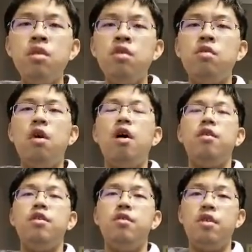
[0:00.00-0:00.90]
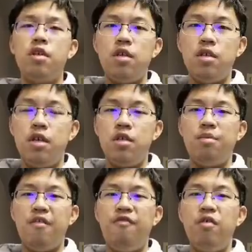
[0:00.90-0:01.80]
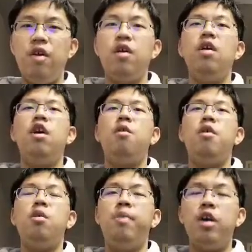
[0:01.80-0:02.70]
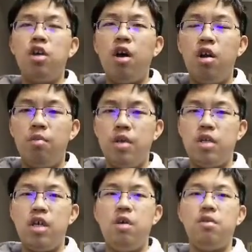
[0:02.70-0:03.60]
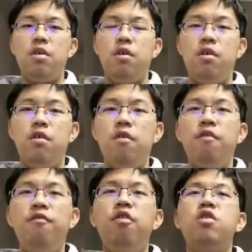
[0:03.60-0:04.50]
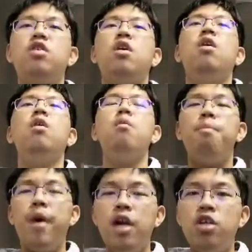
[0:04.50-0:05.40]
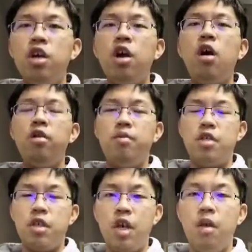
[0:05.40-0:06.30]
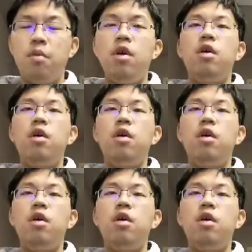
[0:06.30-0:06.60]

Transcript: this is my feeling about Beijing Olympics games. First, Beijing Olympics game